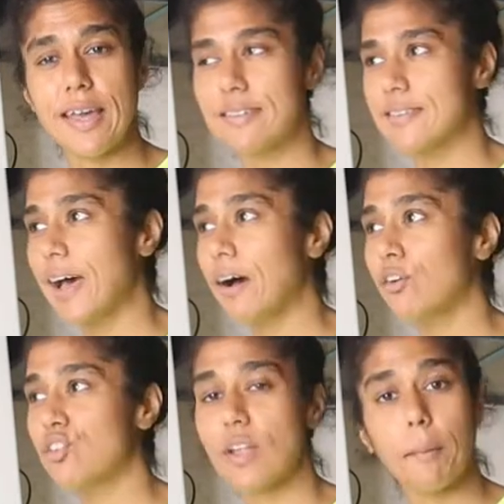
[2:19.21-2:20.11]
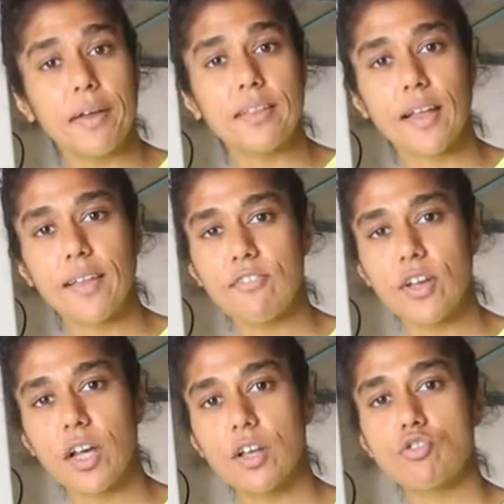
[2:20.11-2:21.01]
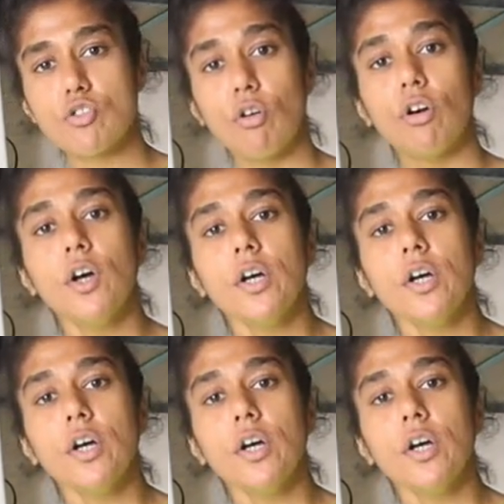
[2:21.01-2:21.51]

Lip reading: and it's now summer in South Africa, so